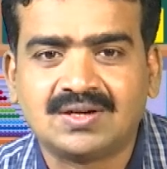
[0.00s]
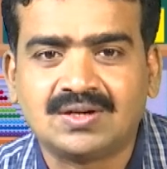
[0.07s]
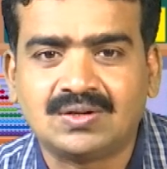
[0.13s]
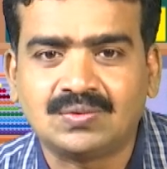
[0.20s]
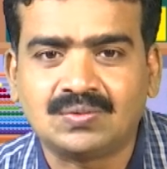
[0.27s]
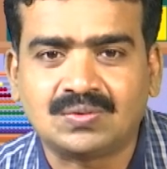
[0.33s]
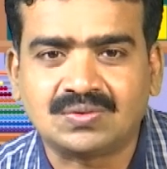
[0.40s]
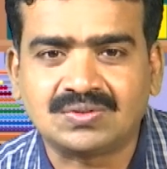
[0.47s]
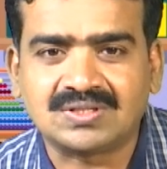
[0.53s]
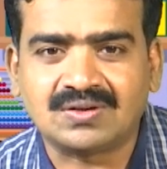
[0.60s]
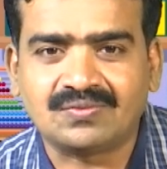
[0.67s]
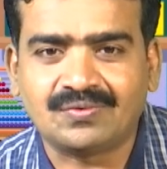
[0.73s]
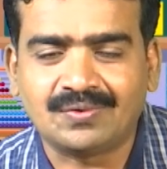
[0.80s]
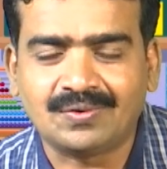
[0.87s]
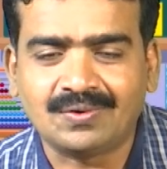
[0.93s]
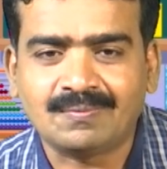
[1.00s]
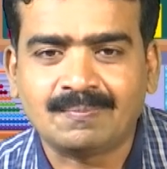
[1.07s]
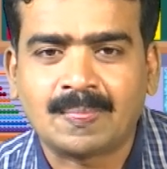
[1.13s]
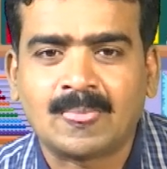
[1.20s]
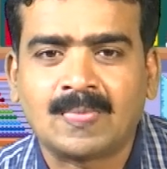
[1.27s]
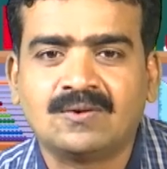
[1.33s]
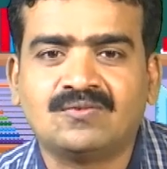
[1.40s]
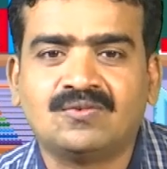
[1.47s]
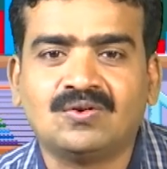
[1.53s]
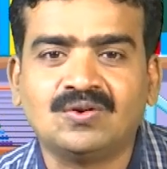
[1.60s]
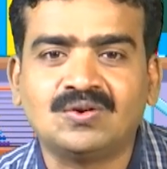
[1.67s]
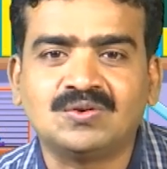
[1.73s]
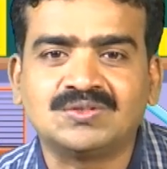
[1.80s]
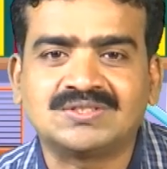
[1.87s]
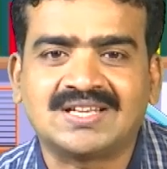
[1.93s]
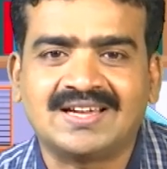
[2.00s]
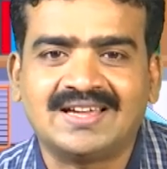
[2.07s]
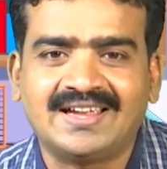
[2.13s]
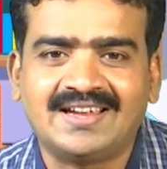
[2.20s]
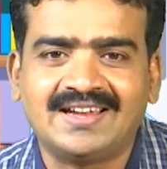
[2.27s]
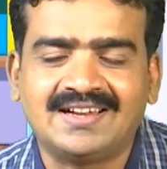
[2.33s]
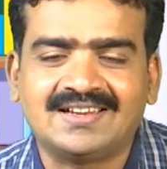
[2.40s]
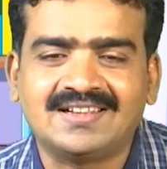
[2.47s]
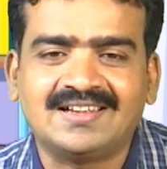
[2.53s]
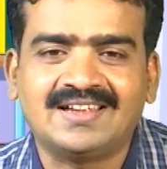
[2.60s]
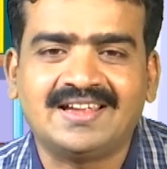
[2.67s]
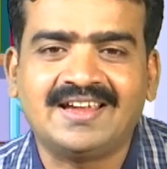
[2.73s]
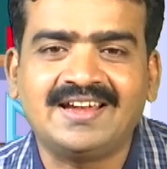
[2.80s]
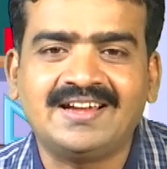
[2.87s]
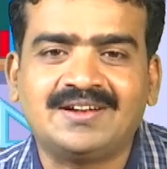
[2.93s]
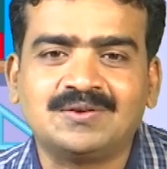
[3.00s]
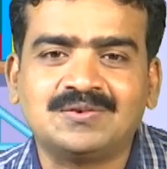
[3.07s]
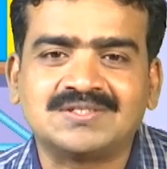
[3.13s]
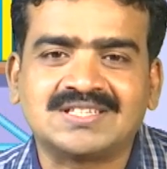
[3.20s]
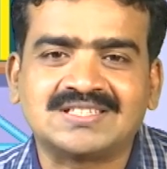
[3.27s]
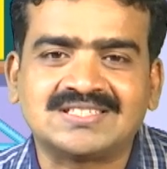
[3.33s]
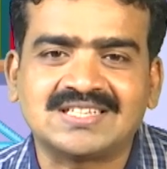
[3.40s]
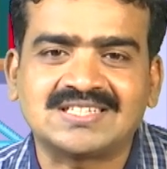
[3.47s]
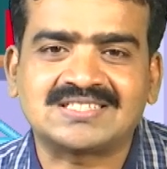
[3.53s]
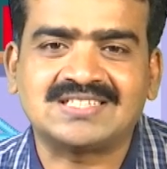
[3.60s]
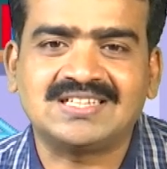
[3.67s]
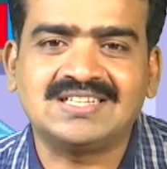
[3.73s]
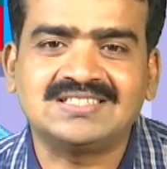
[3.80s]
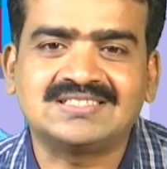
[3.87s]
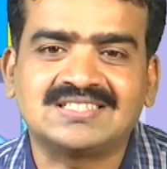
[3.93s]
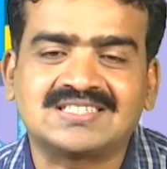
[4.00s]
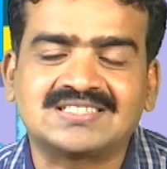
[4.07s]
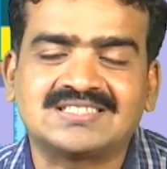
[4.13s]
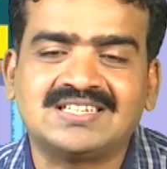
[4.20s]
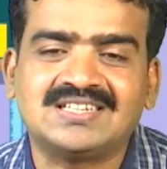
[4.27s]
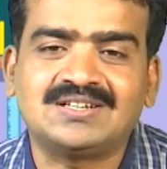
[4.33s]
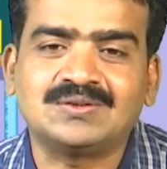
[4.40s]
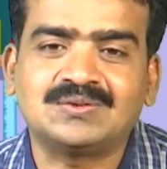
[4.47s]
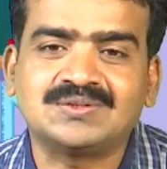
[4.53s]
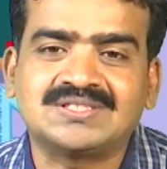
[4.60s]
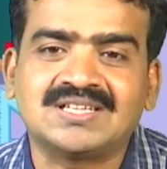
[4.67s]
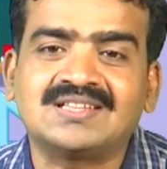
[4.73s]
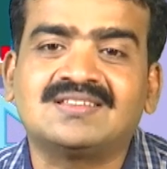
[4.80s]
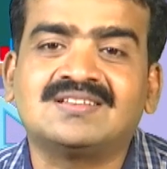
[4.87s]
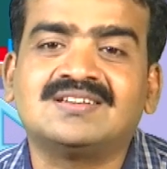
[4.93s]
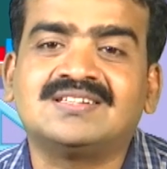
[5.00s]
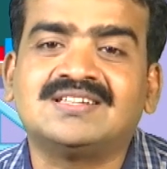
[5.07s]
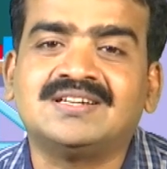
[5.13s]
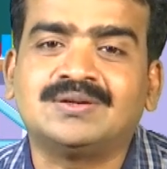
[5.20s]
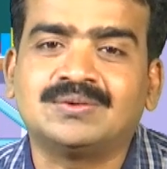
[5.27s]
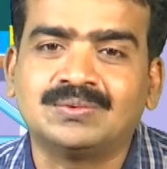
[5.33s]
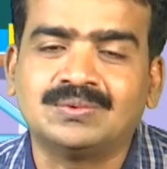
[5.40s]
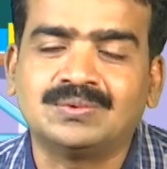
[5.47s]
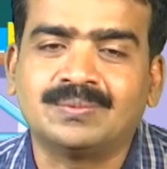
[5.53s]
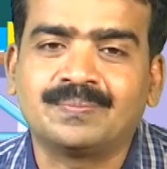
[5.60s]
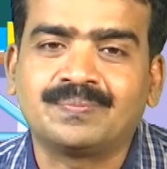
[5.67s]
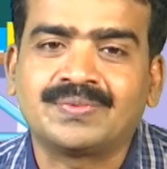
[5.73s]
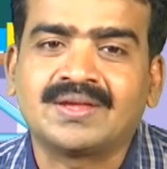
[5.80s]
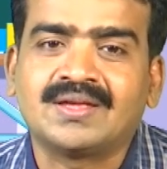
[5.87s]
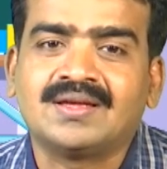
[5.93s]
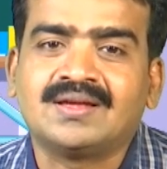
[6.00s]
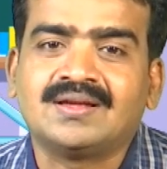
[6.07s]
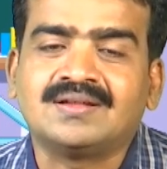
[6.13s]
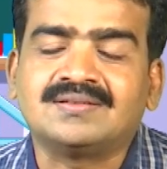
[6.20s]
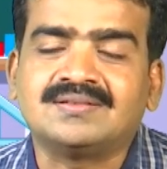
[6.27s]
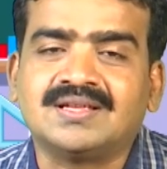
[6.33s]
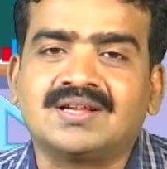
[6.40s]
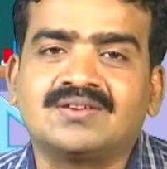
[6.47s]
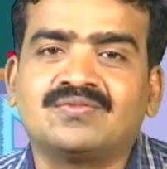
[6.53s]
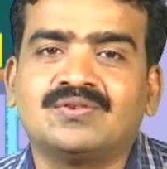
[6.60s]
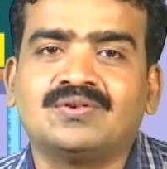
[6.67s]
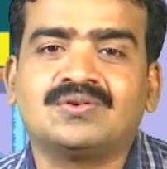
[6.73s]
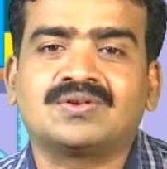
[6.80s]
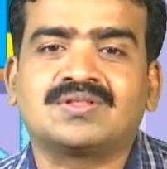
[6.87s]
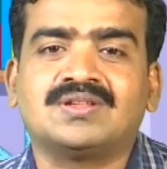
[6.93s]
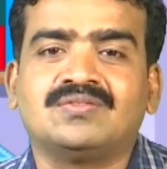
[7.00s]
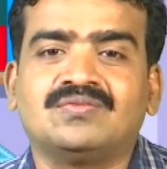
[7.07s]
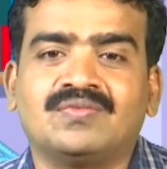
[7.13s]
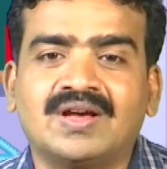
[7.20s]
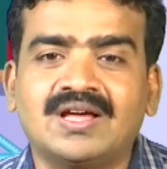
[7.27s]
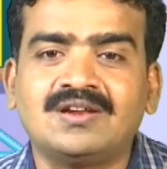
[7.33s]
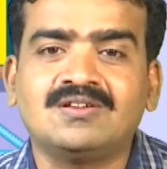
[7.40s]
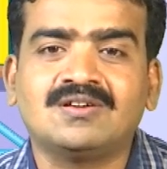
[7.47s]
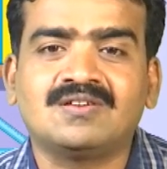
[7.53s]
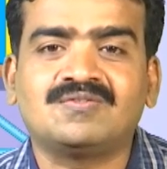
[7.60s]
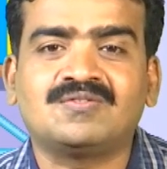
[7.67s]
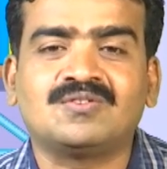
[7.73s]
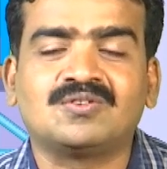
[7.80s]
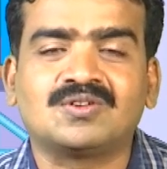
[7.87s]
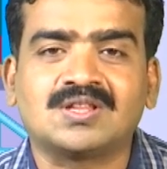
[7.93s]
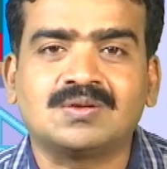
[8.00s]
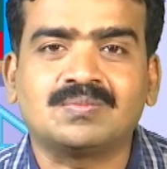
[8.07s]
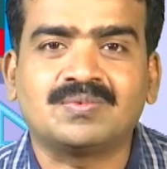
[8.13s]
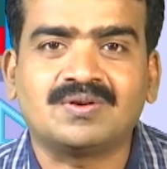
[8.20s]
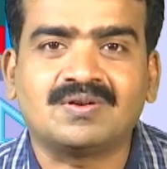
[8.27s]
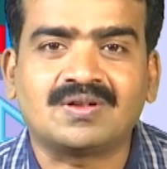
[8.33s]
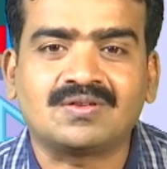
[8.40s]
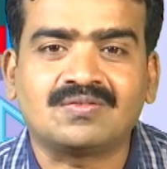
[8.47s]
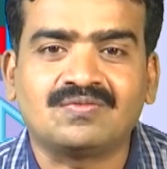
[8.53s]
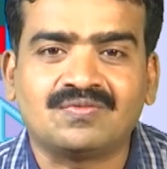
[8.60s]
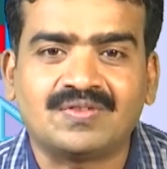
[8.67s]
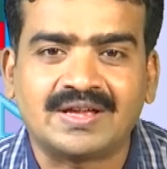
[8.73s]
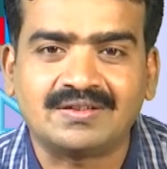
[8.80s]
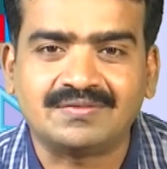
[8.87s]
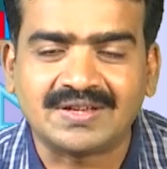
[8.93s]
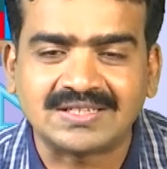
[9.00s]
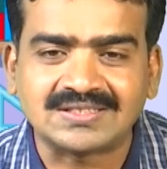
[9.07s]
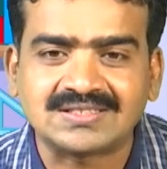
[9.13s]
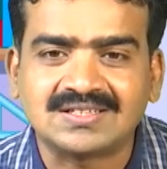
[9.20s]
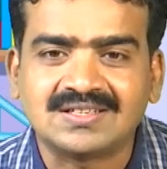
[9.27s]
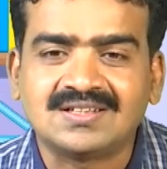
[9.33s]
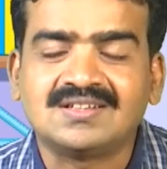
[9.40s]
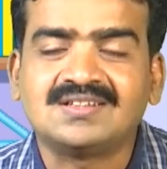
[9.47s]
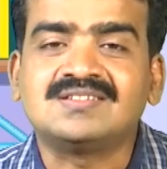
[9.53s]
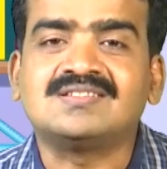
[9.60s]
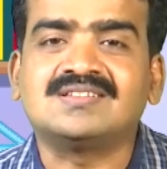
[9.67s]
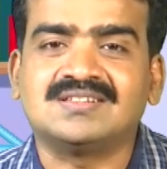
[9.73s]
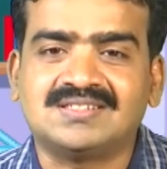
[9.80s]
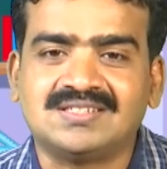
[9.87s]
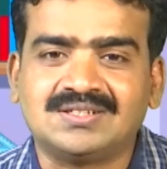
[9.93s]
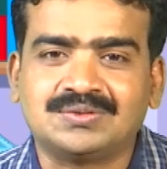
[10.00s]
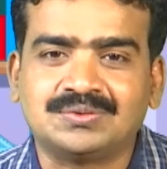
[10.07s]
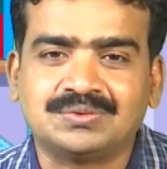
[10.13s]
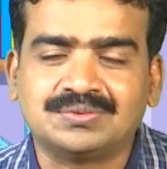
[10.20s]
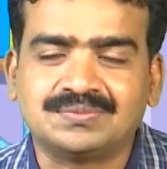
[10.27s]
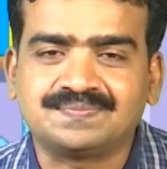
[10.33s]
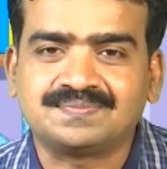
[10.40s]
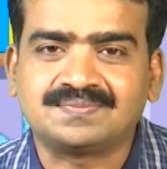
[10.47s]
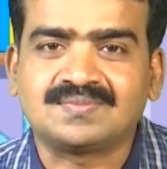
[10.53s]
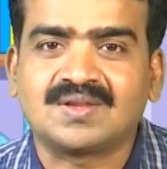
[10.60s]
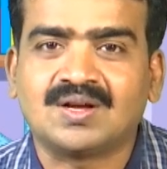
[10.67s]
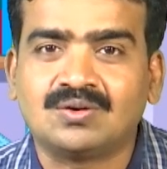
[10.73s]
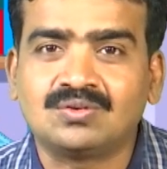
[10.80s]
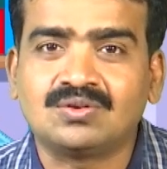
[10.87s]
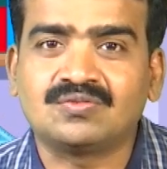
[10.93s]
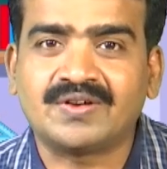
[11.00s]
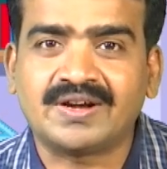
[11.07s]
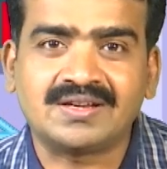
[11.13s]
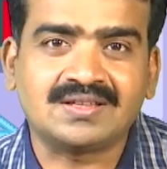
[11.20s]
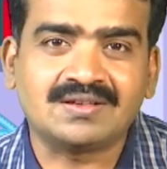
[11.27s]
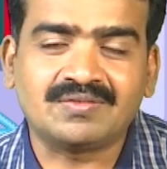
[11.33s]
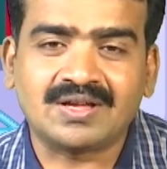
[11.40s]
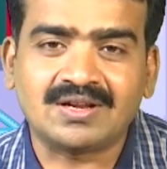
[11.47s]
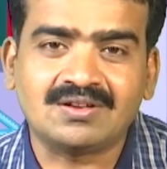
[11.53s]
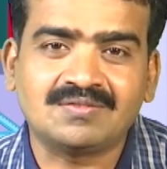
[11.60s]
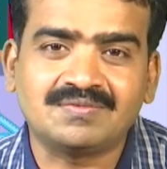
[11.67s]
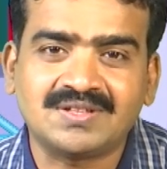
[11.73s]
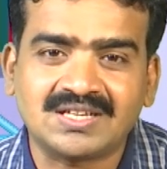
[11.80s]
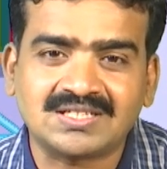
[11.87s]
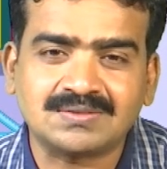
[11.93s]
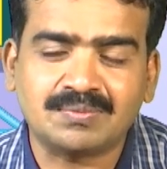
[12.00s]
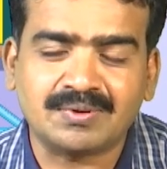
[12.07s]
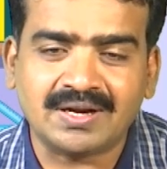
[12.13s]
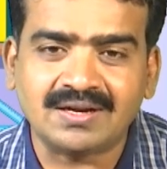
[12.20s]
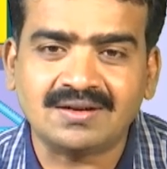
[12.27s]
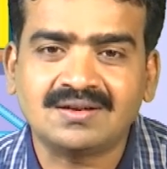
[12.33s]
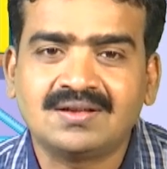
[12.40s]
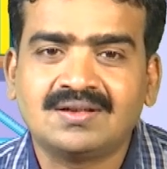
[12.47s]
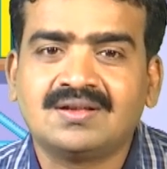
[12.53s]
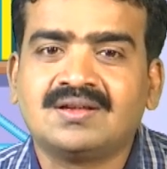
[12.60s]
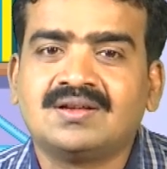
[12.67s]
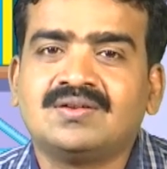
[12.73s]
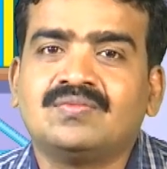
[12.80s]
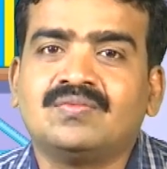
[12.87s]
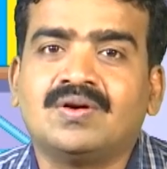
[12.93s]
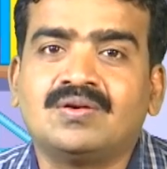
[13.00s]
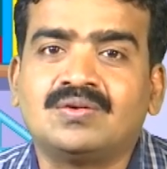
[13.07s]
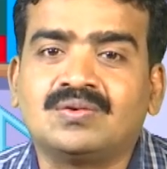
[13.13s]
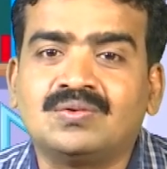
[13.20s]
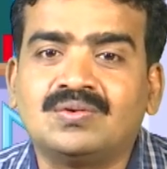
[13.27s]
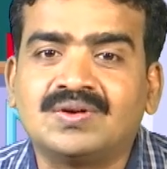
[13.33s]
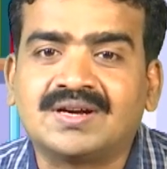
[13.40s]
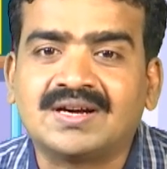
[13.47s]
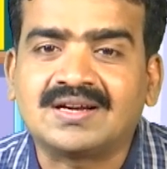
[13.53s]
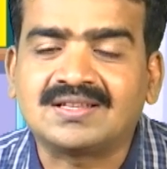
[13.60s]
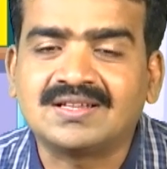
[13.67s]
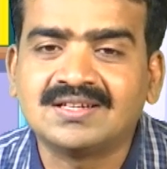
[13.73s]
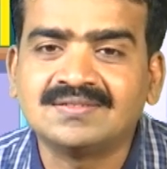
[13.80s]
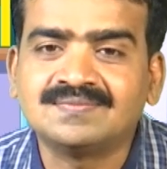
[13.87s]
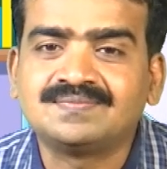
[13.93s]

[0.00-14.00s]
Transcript: 2 2s are 4, 4 2s are 8, 8 2s are 16, 16 2s are 32. Therefore, the value of 2 to the power of 5 is 32. How to find the value of the exponent? We have to look at the